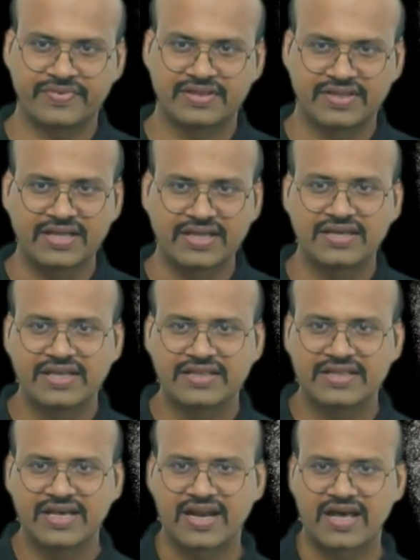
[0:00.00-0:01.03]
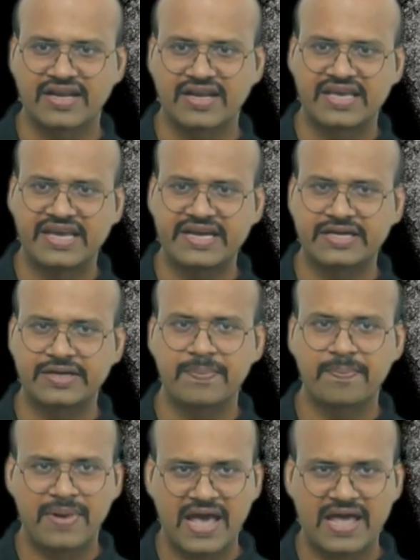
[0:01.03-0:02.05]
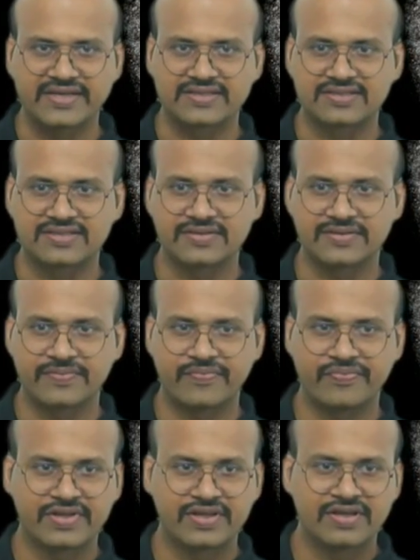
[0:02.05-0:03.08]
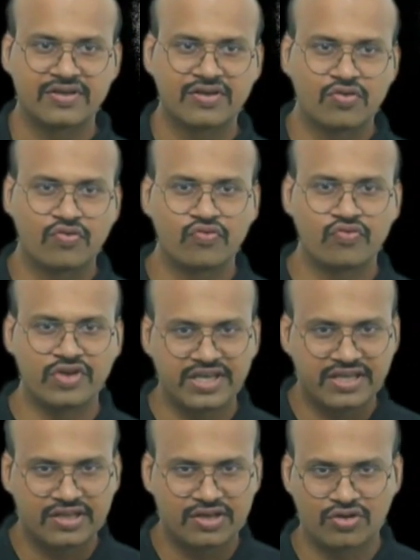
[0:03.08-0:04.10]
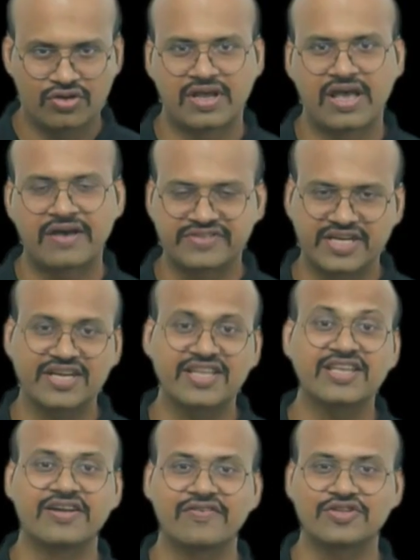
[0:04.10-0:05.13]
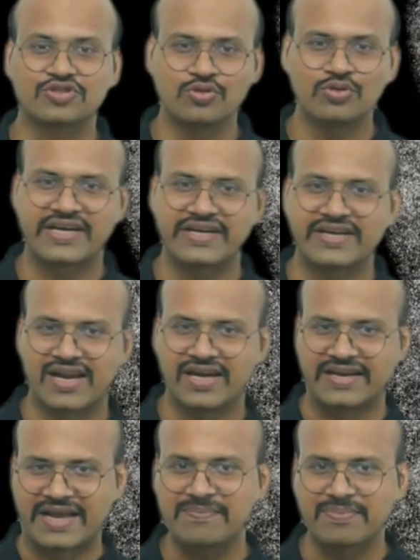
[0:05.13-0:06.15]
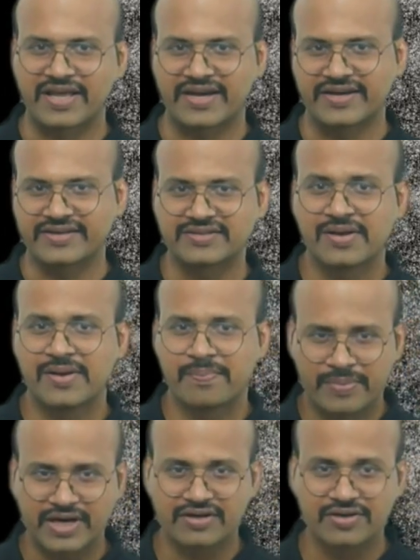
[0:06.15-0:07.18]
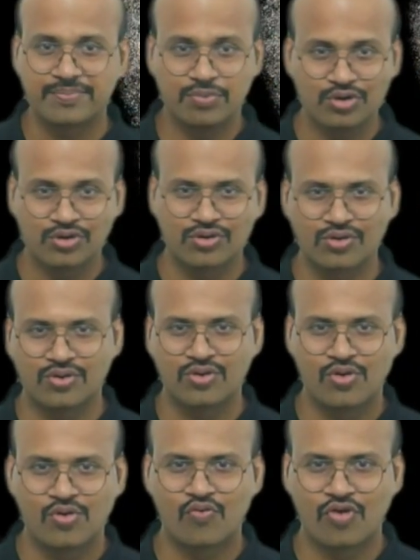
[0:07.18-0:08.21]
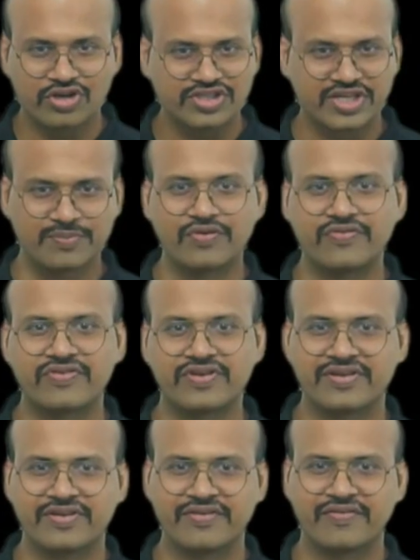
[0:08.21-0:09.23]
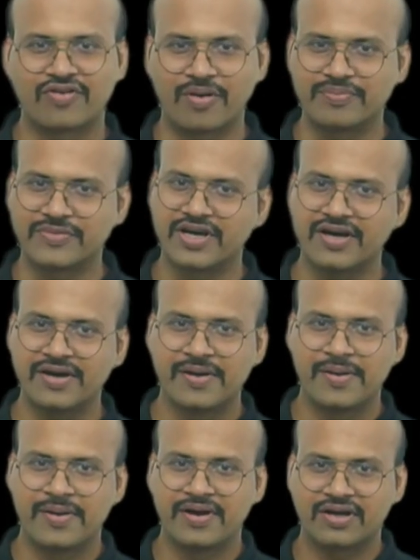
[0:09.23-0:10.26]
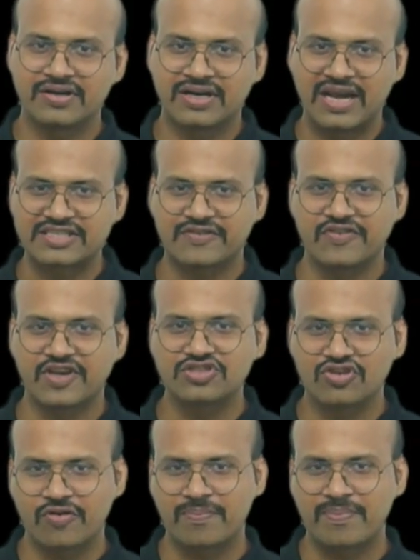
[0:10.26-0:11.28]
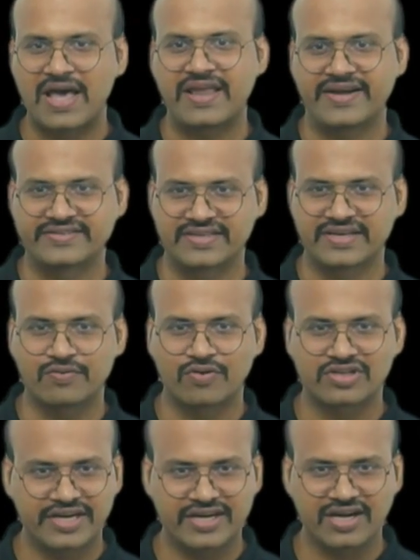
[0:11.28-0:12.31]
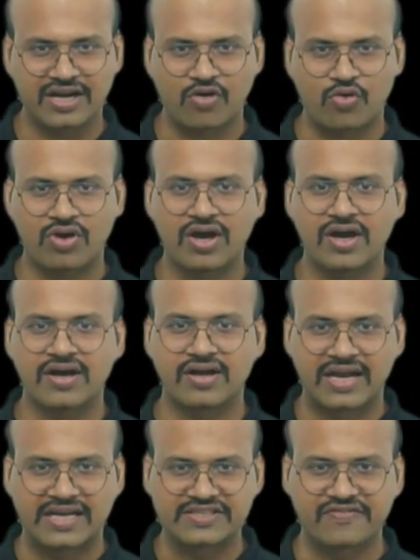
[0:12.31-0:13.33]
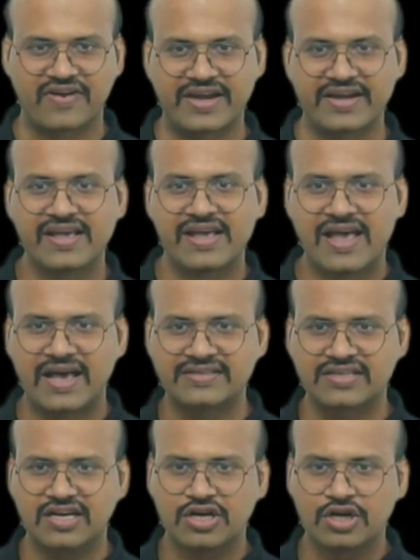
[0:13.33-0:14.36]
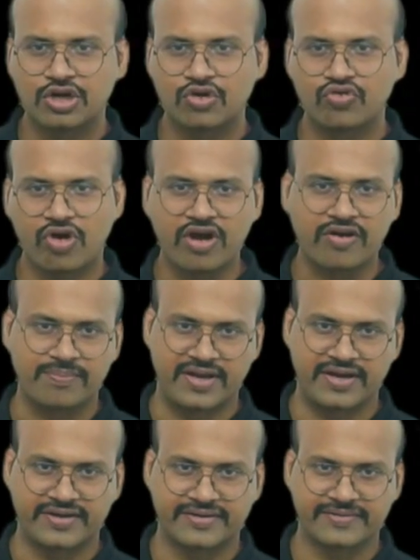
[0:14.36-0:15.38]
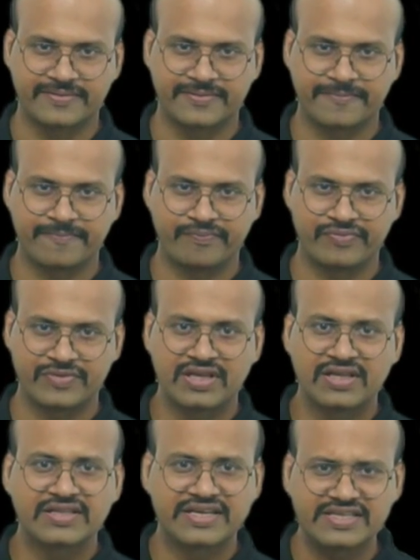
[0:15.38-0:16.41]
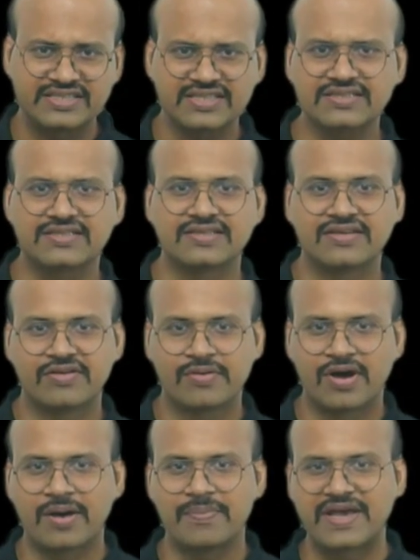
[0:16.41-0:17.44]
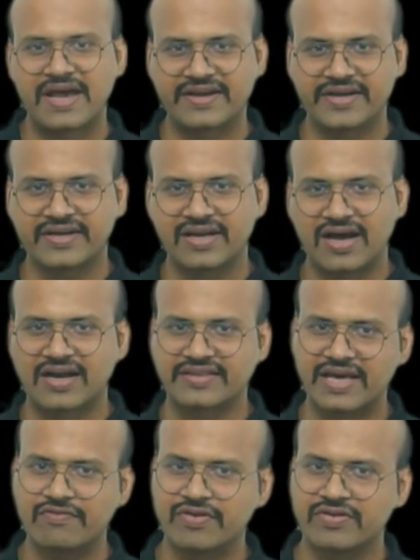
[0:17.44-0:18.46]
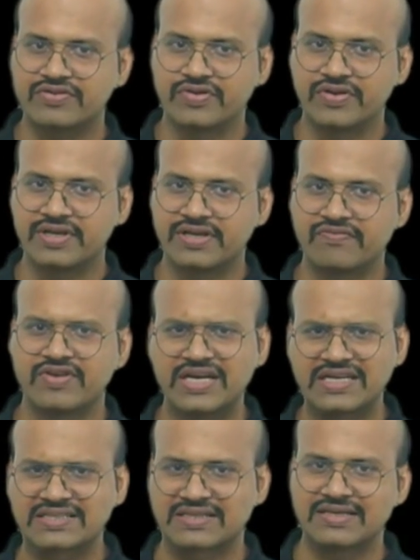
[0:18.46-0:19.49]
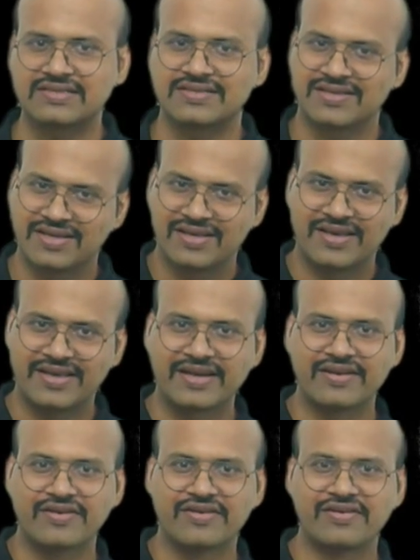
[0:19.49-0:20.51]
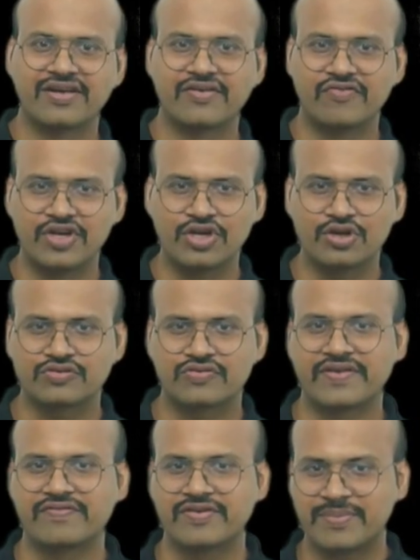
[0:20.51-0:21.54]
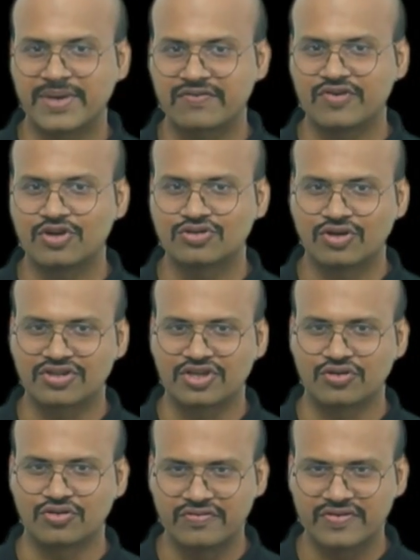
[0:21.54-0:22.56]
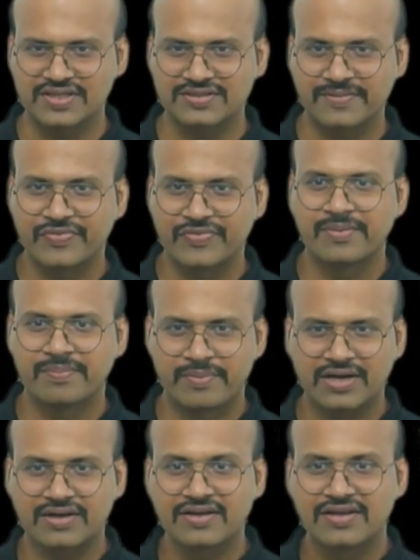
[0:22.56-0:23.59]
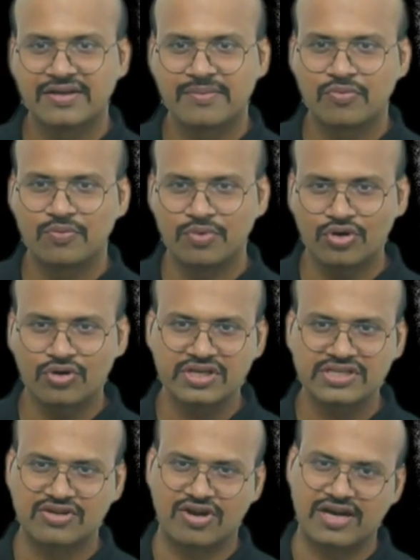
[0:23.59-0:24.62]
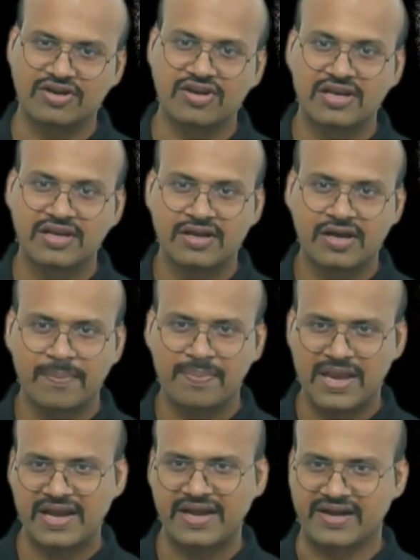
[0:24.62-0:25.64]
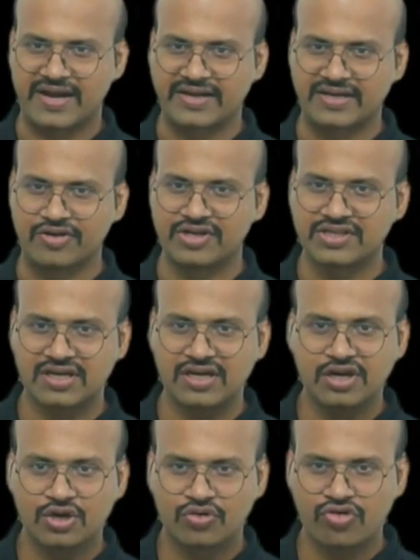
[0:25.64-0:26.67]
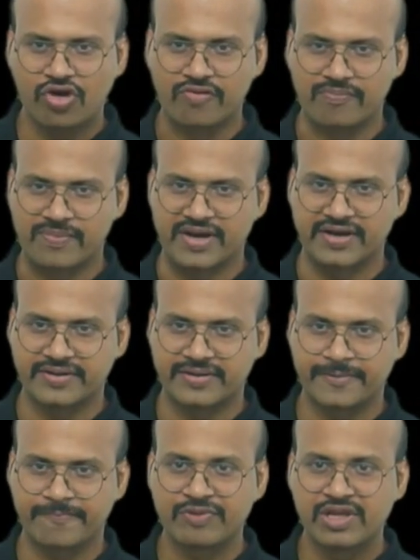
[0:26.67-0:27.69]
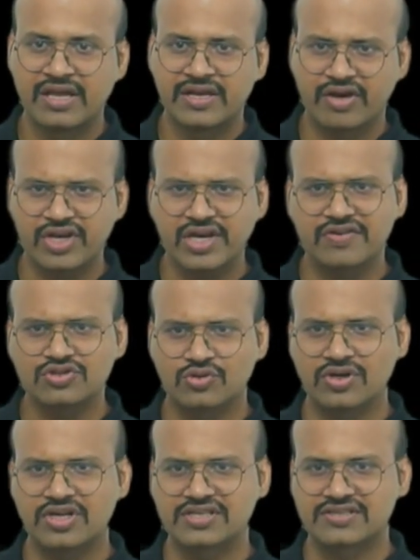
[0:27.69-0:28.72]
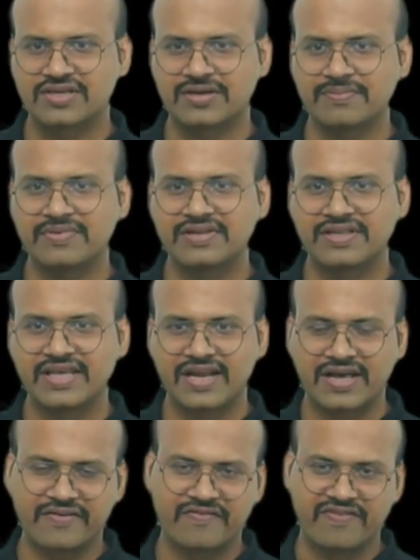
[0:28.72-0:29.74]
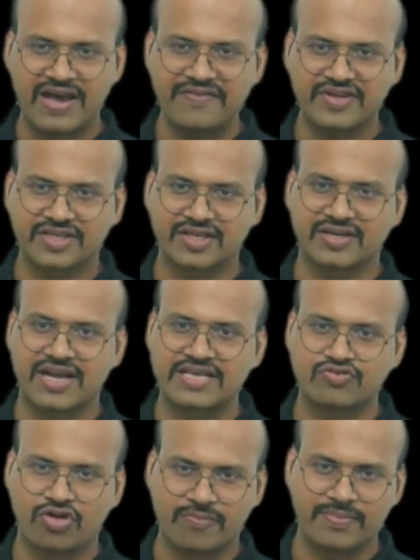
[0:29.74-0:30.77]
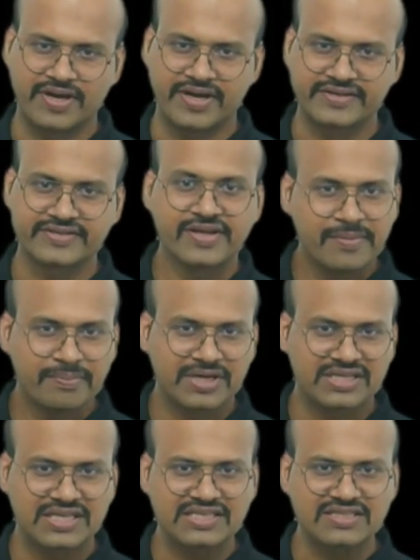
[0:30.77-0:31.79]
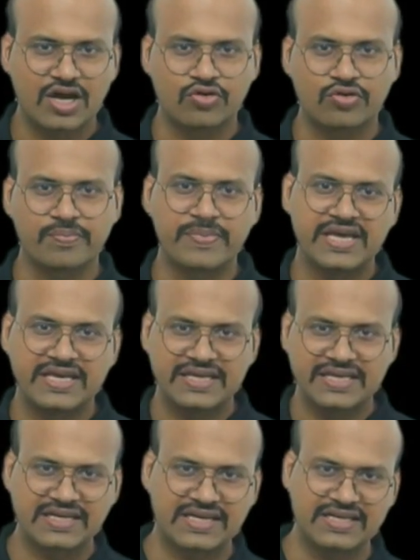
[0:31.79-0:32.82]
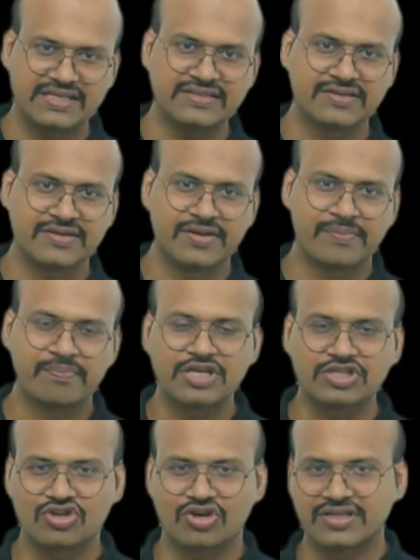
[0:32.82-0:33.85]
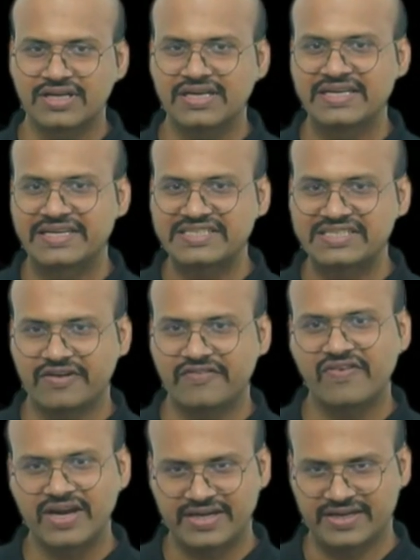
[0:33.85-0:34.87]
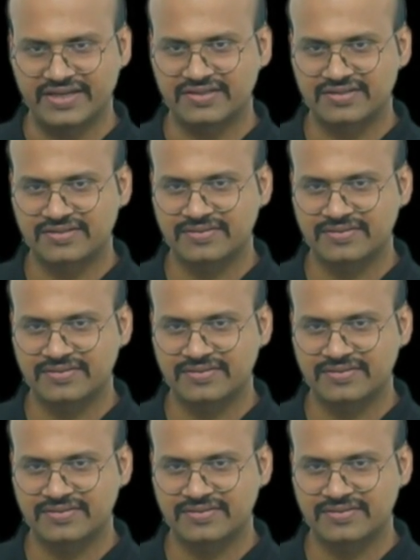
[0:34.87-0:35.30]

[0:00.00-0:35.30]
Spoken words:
Then there are 8 planets. We have studied in our school that there are 9 planets, but Pluto was removed from the classification of planets, and it was later classified as a dwarf planet. The reasons behind it are there, which we will discuss in the videos when we make videos on the universe. But Pluto is not a planet right now, it is a dwarf planet. Now in our solar system there are 5 recognized dwarf planets, but this count may increase based on the recent findings.